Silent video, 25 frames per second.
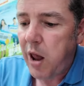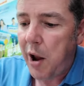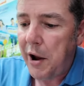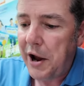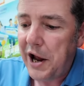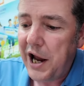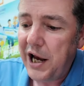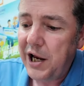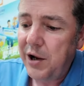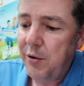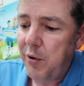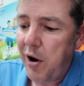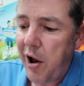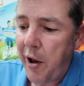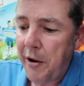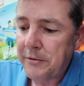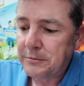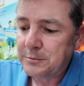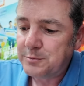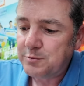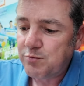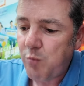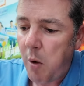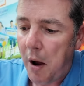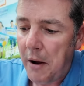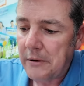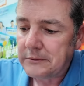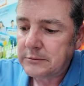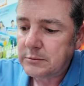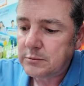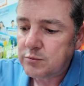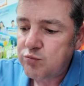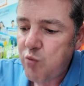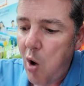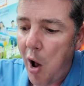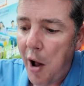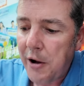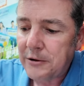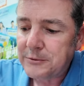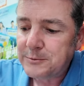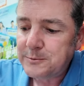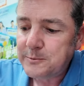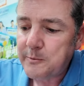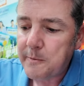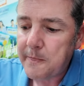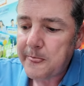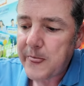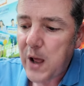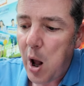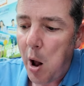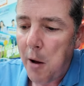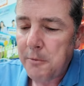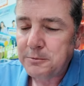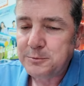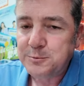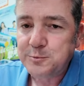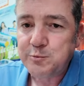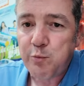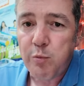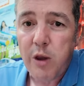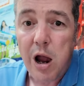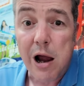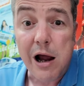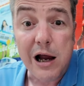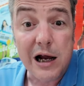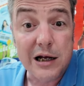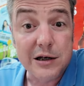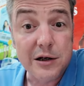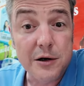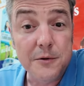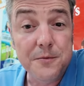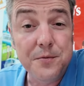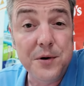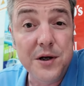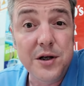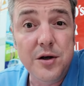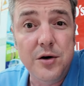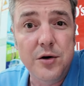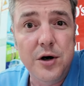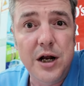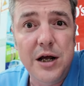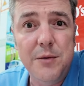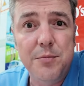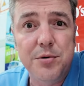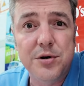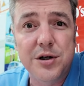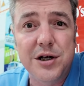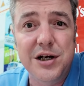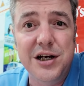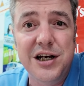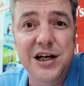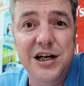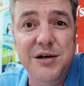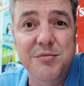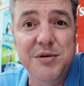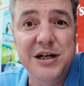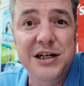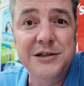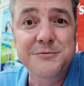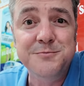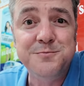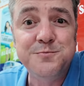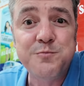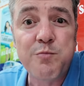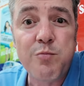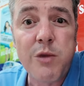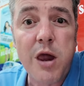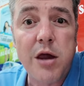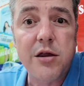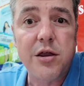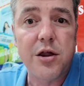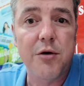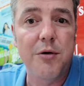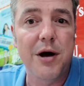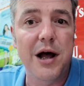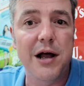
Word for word: Anyway, I don't think you're able to hear me, so